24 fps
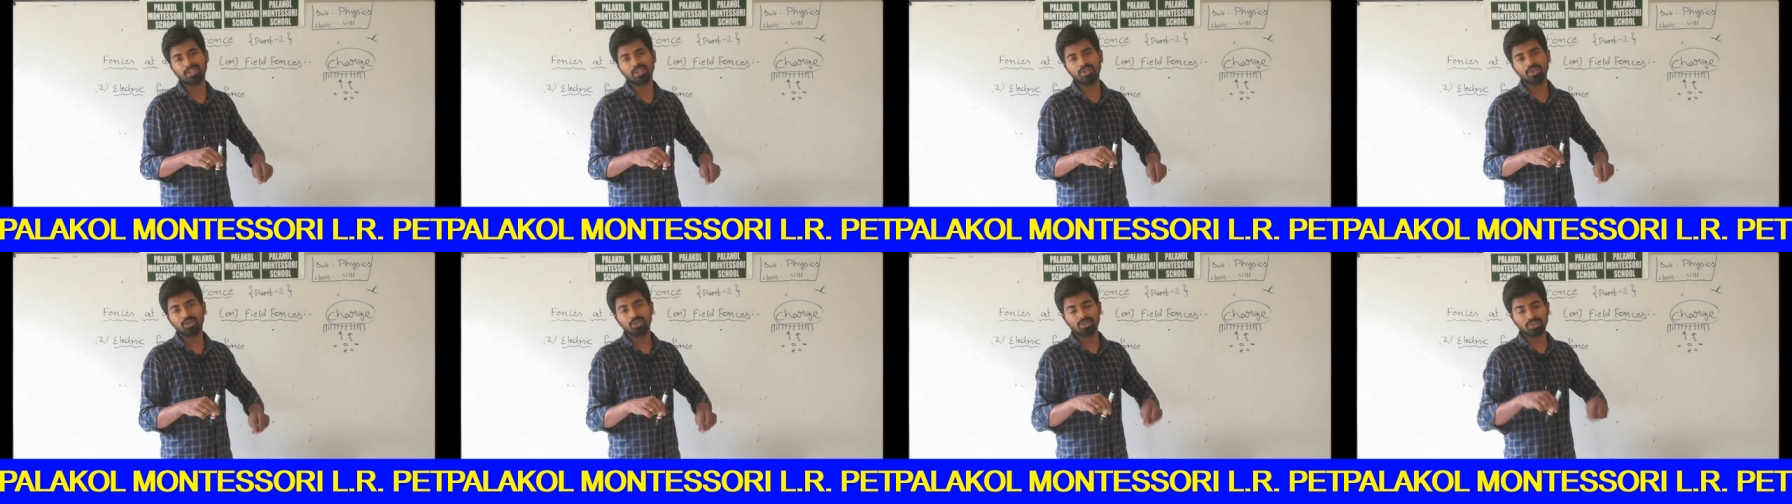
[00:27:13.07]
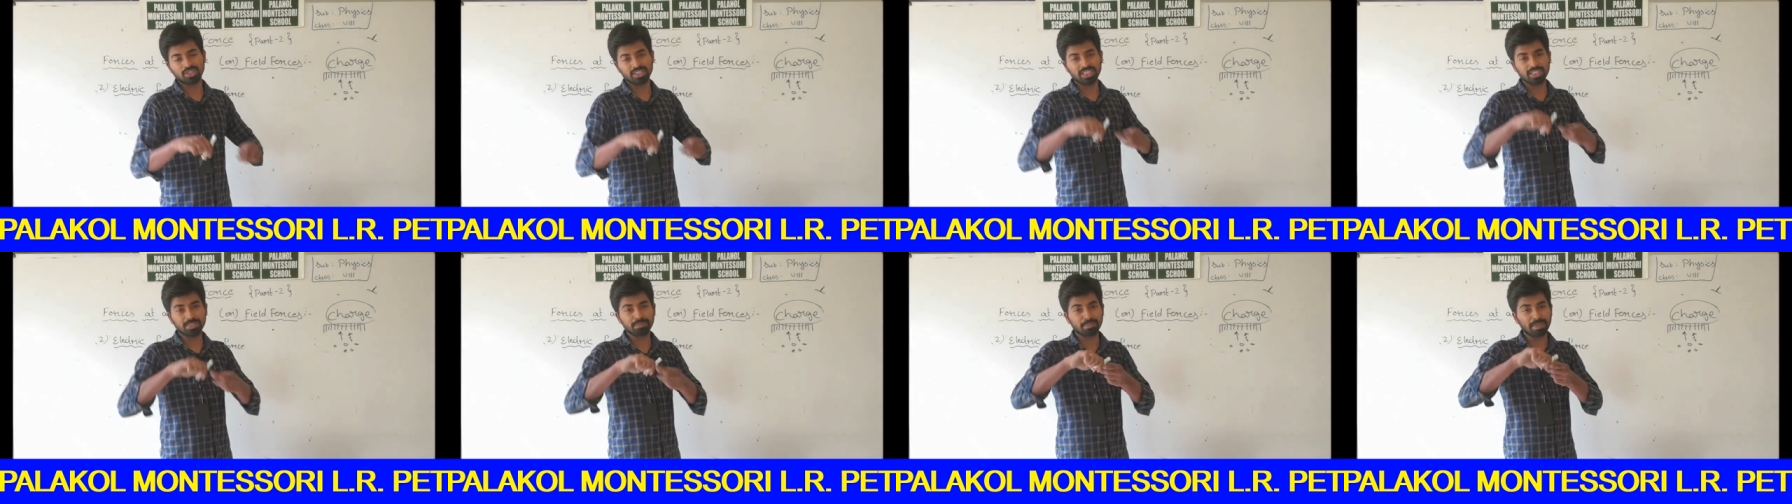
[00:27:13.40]
So,
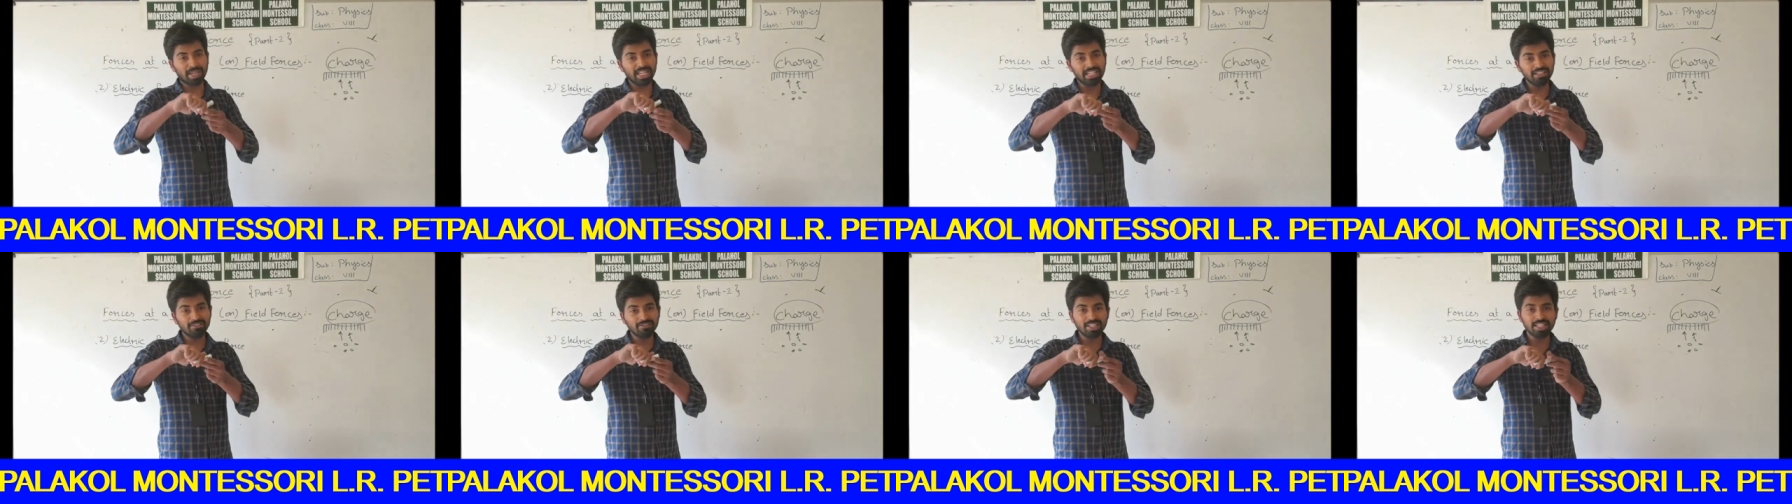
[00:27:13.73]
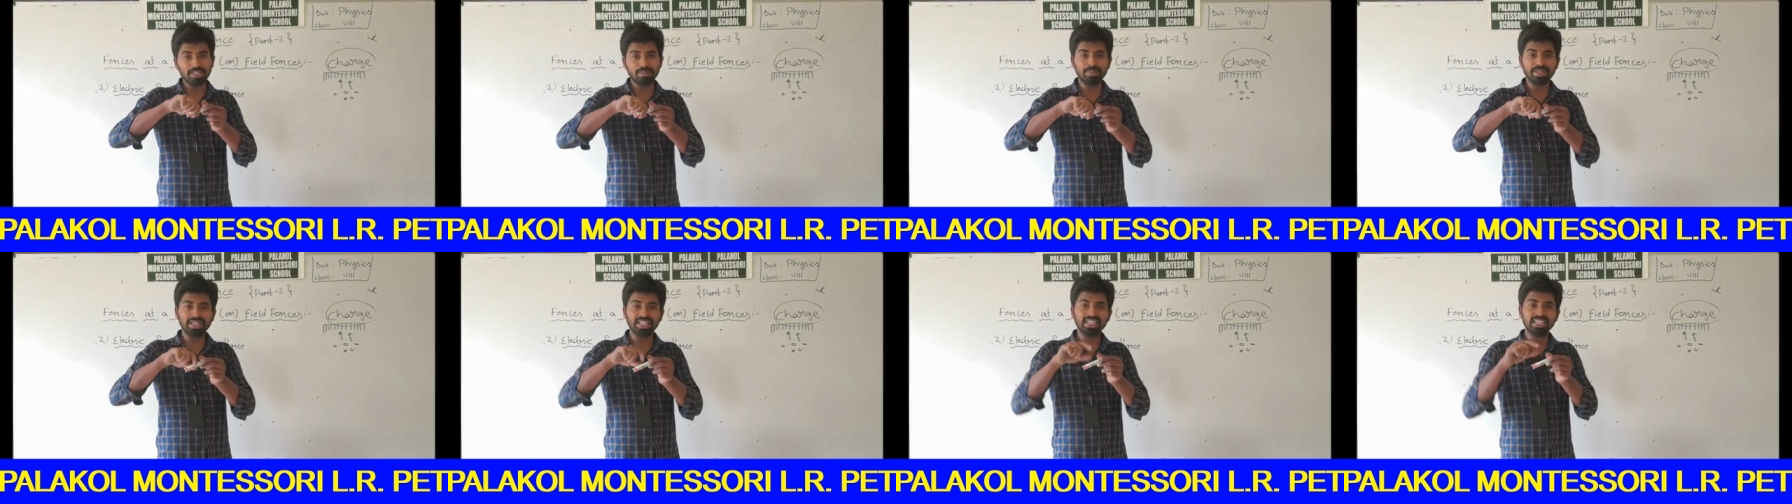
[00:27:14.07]
this pen
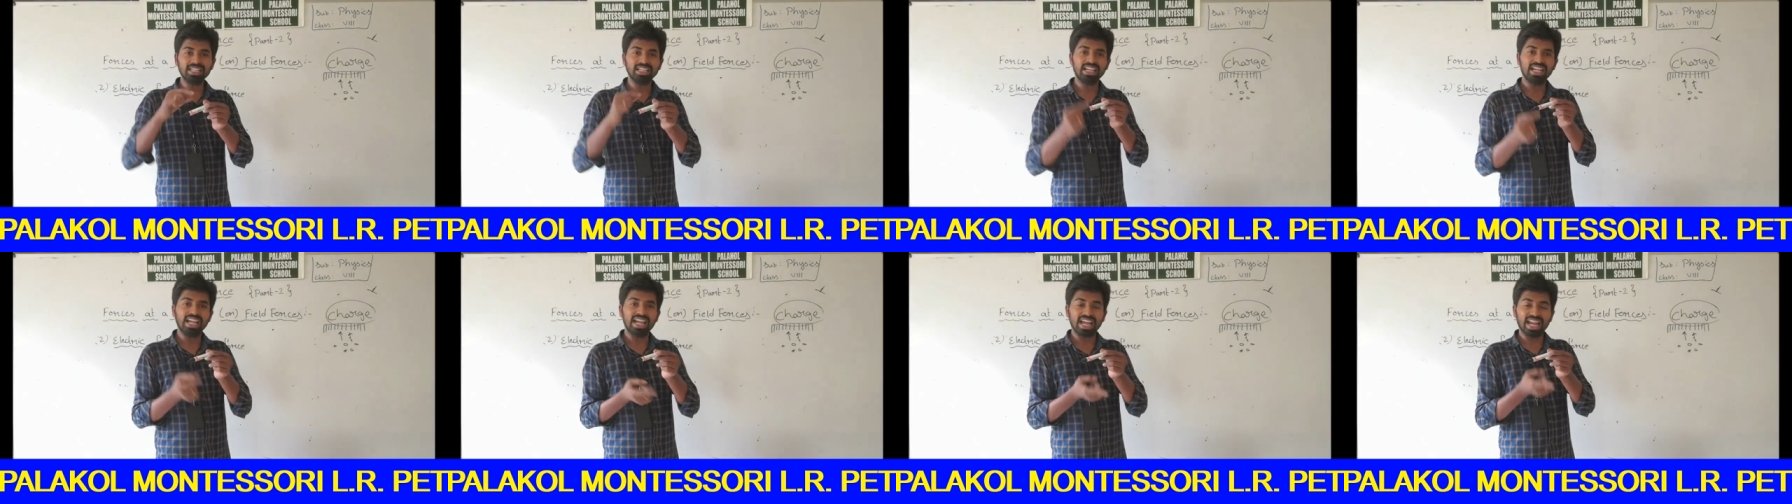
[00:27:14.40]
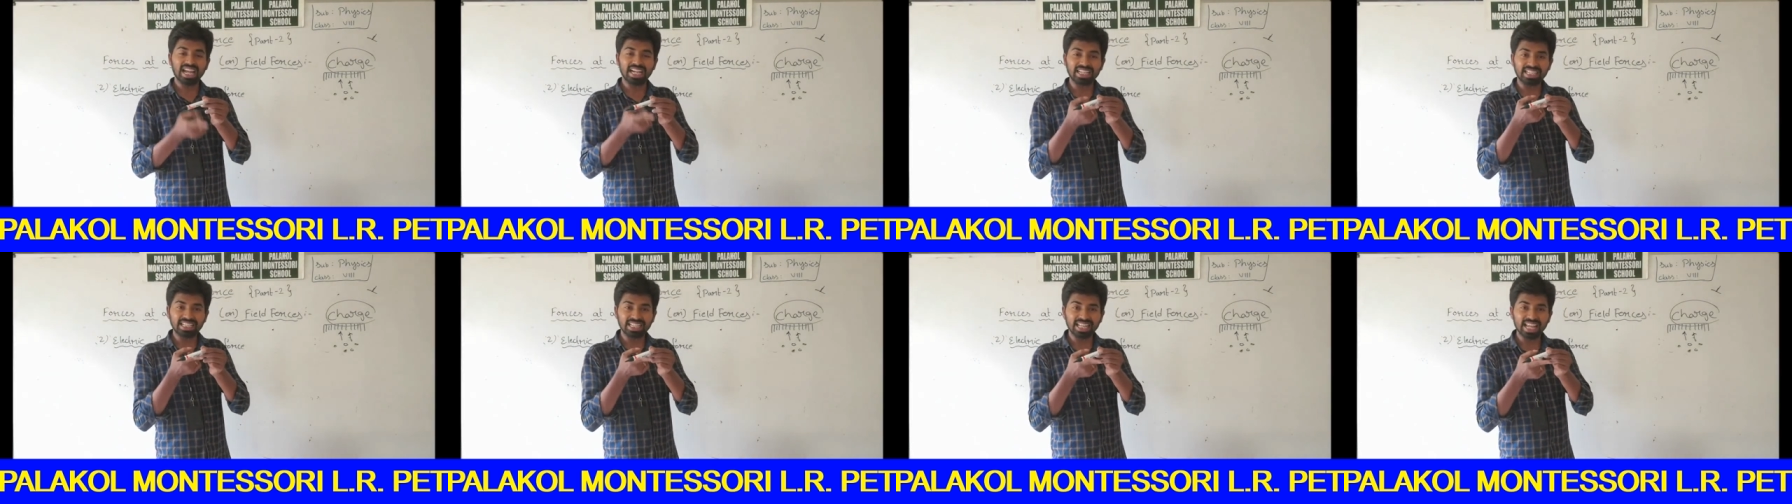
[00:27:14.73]
will
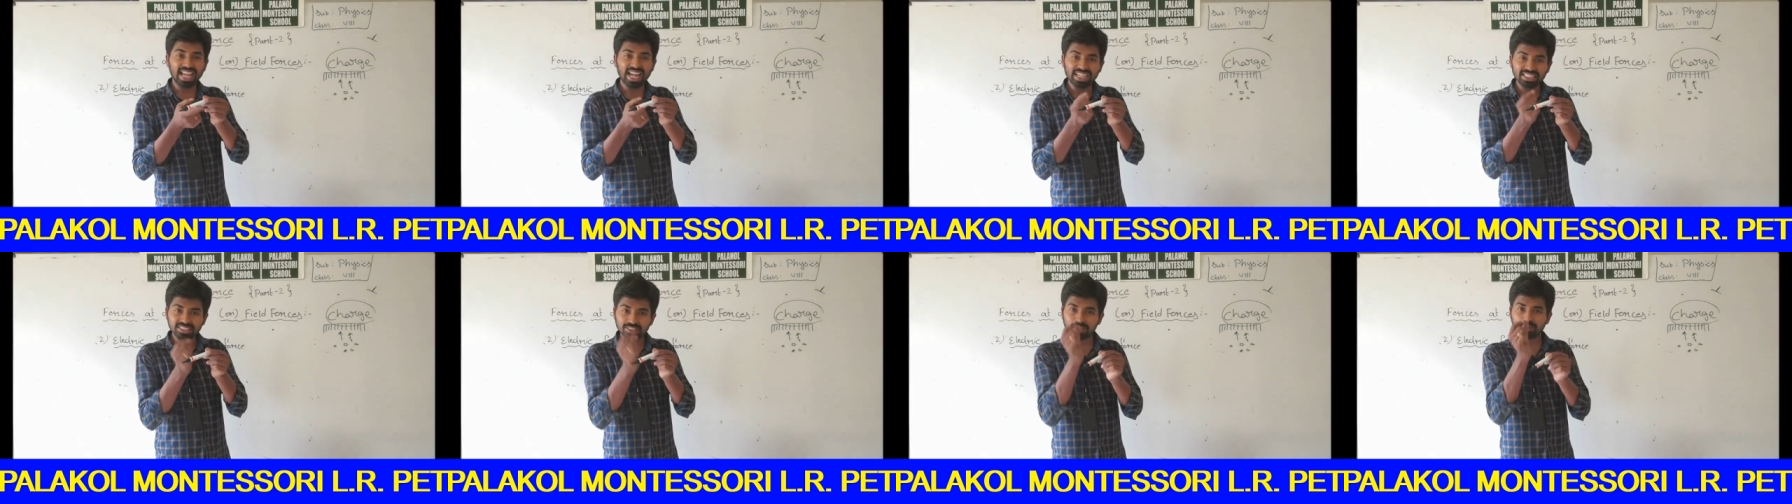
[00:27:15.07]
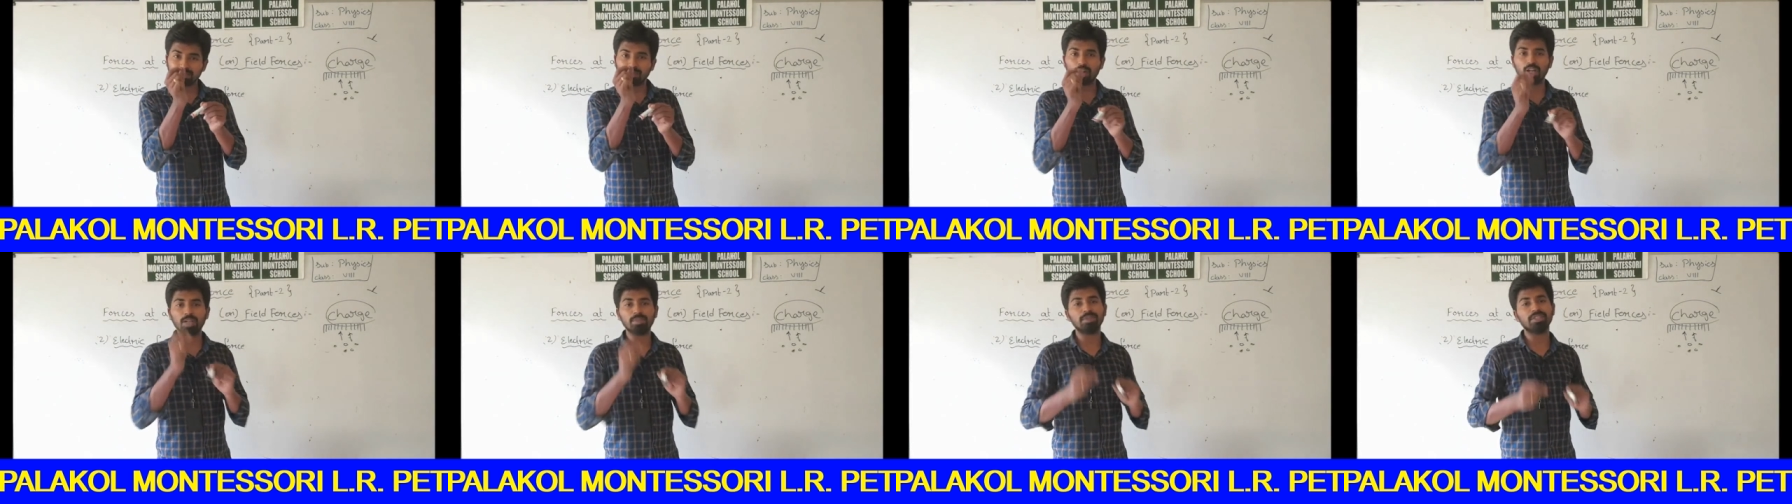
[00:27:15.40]
attracts
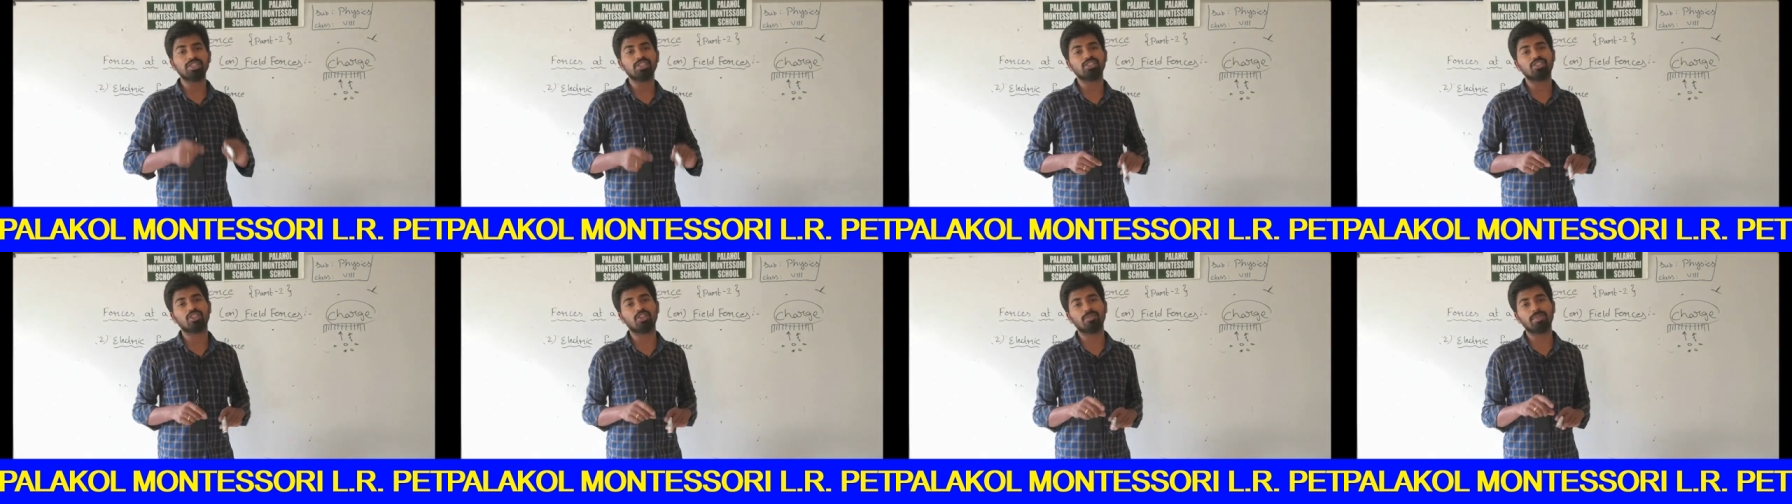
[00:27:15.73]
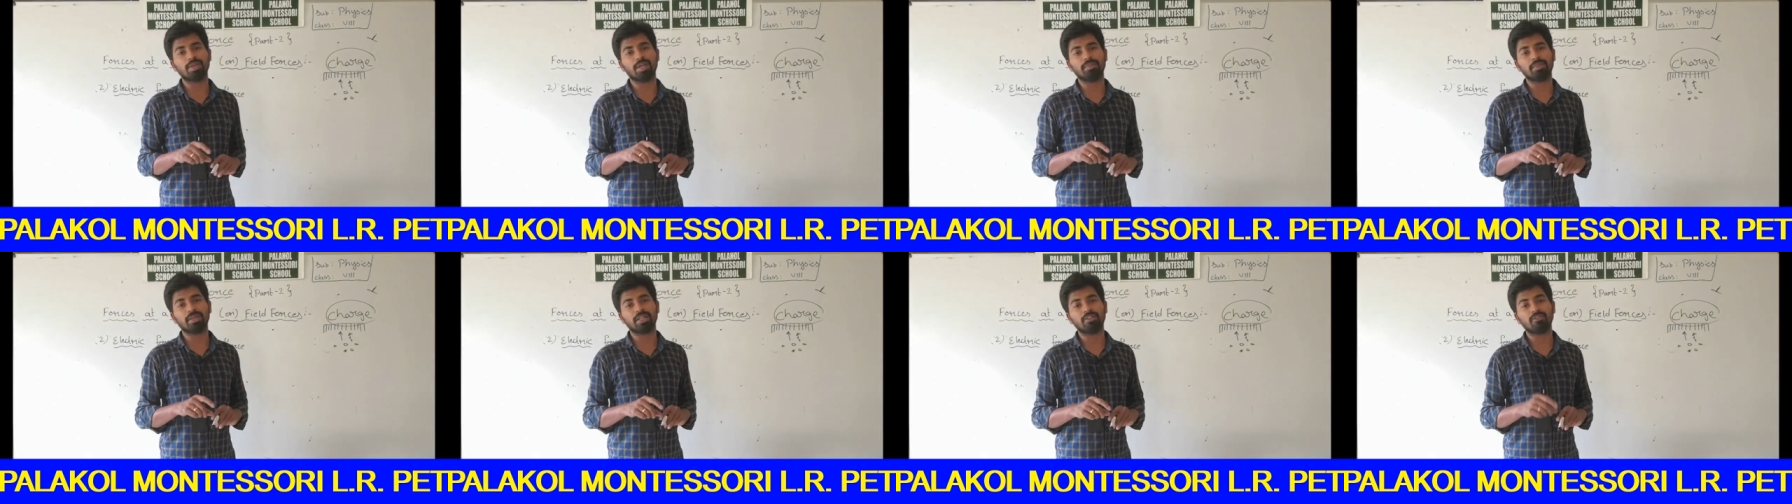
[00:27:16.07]
small pieces of
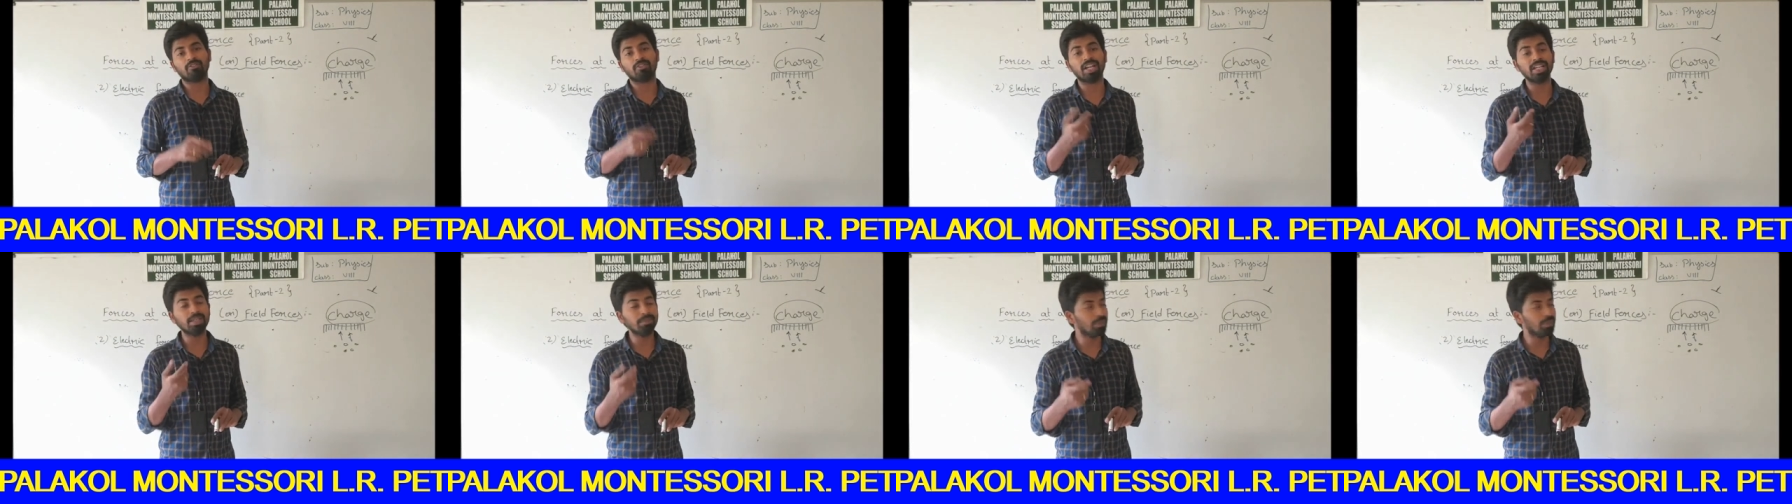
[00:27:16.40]
paper. Why?